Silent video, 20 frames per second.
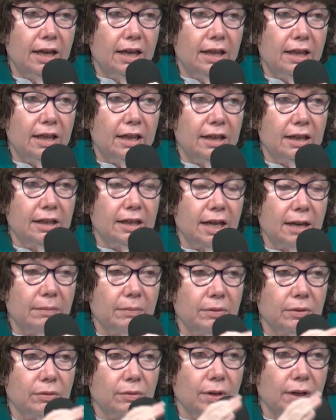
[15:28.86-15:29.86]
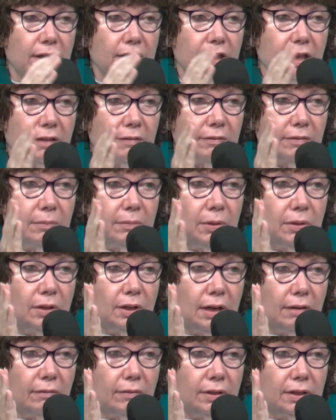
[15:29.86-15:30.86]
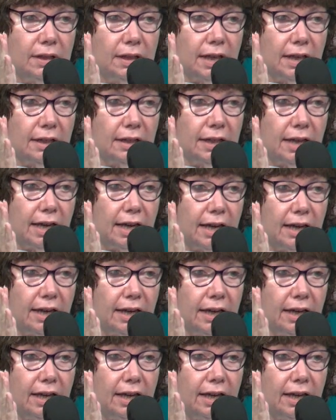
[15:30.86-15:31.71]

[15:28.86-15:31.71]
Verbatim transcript: The Disciples of Christ have communion every Sunday.